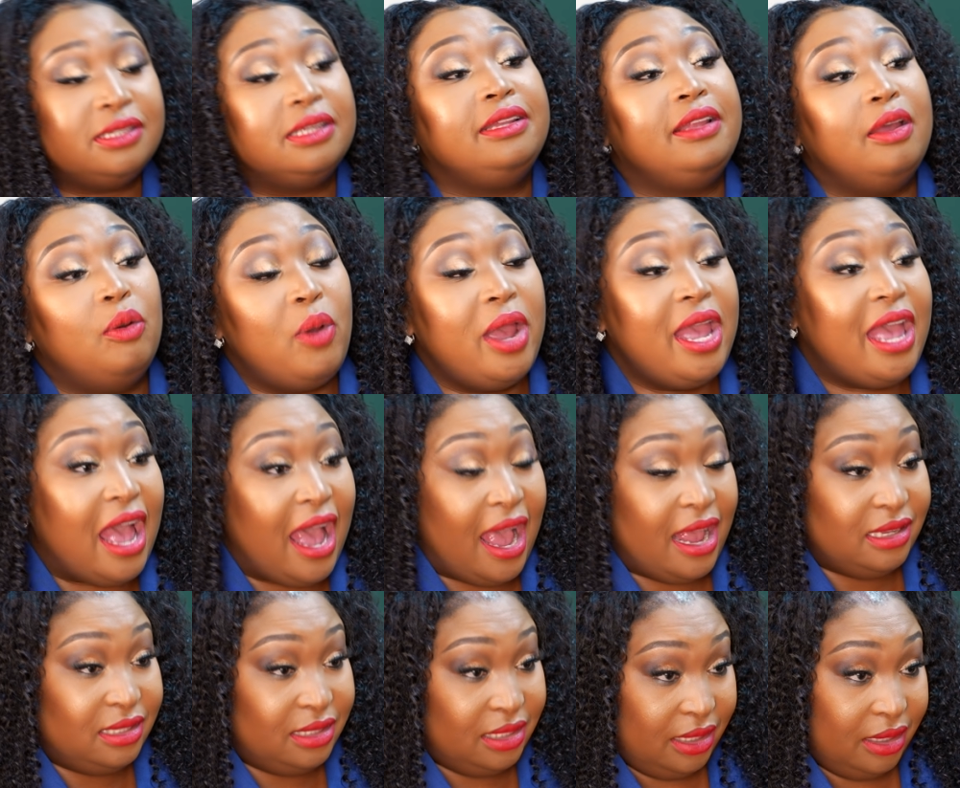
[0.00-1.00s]
the way
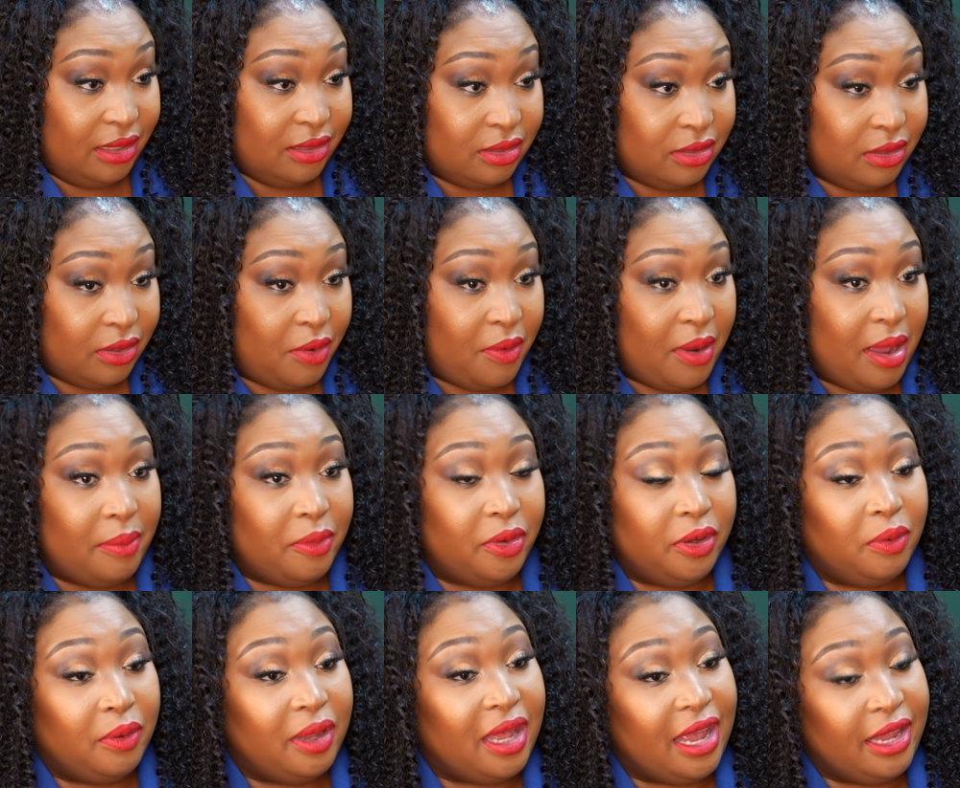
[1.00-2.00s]
I see Instagram, or
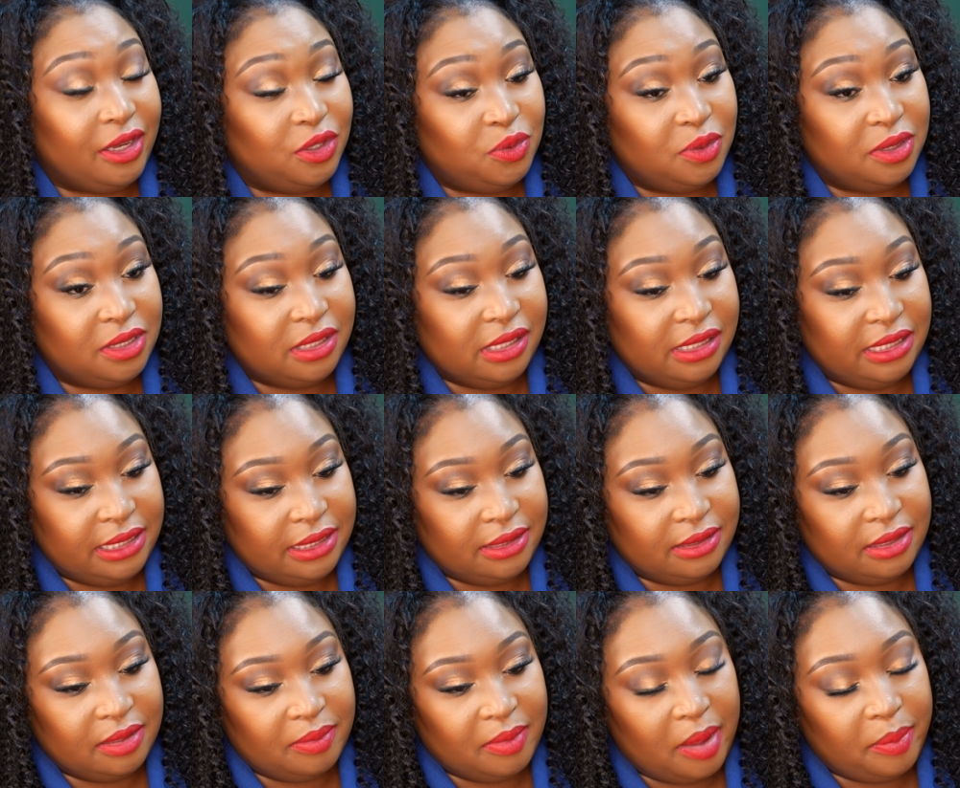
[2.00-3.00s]
the way I treat it, at
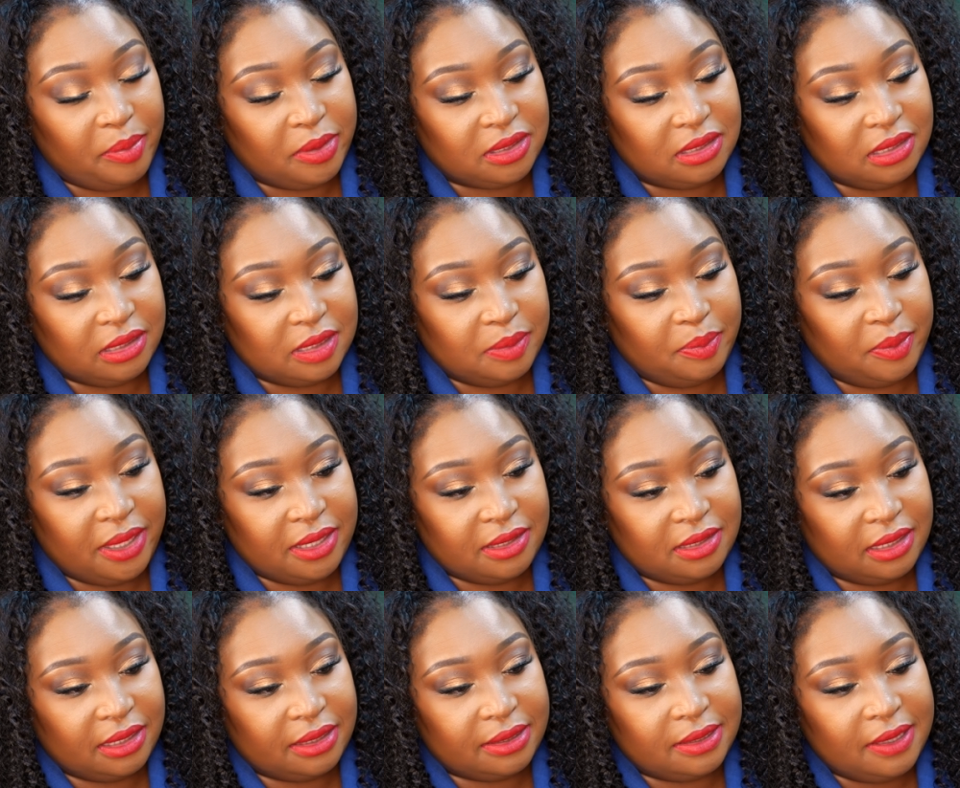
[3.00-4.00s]
least in my personal
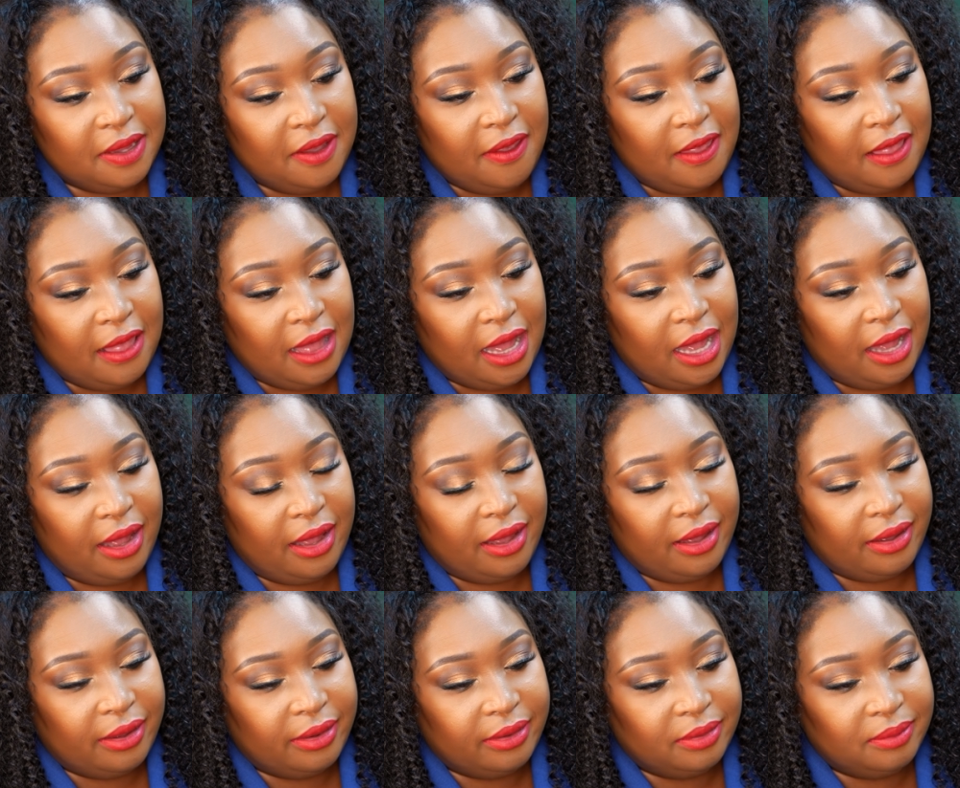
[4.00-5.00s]
space, is
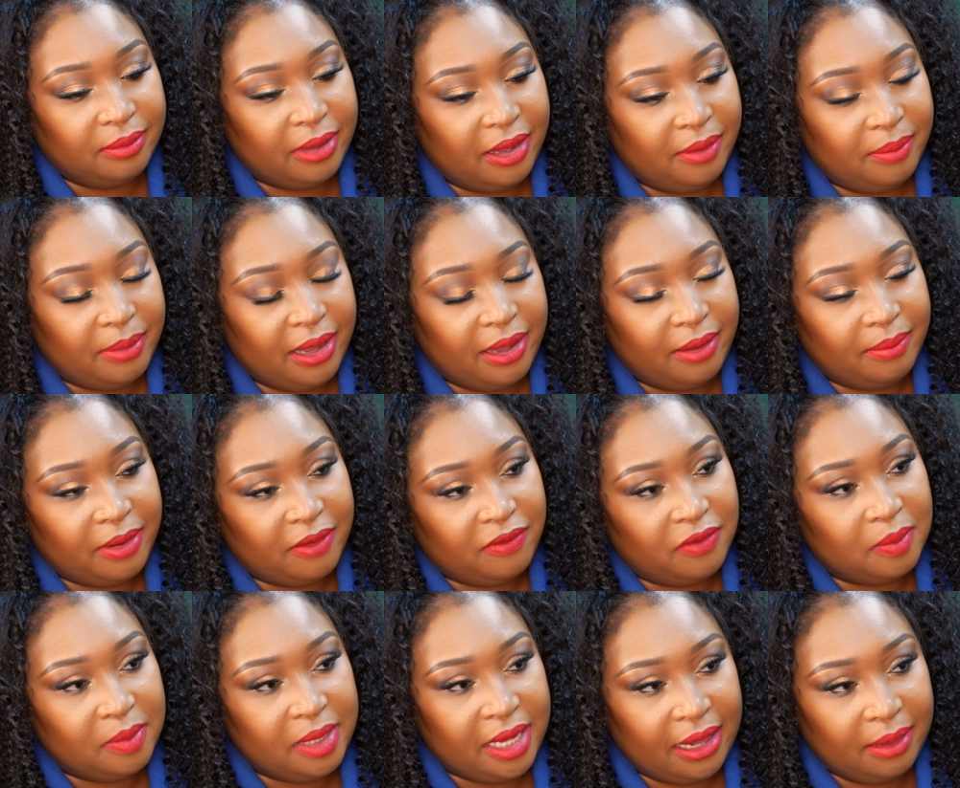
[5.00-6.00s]
my
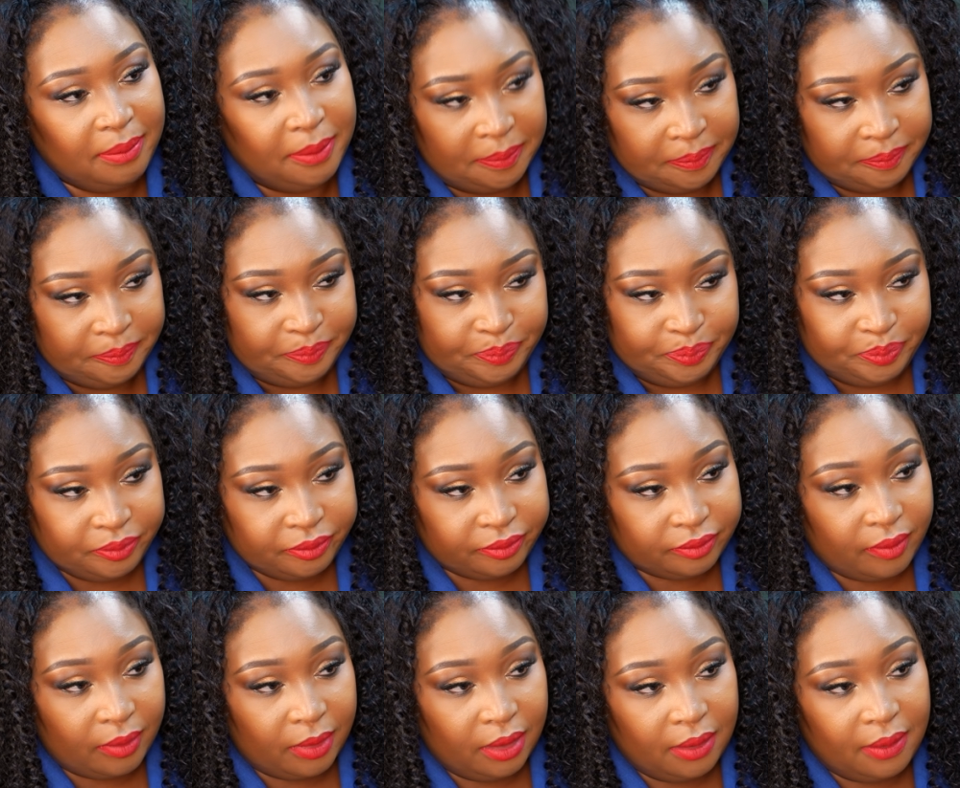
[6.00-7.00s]
family album.
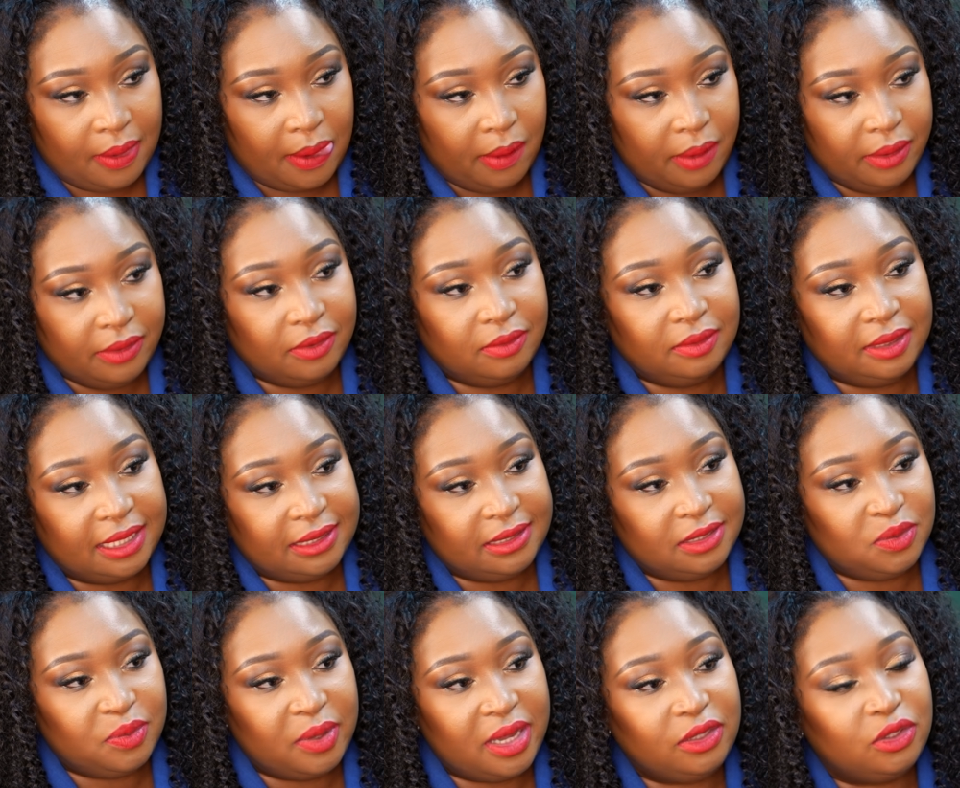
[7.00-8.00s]
You know, like, this is where I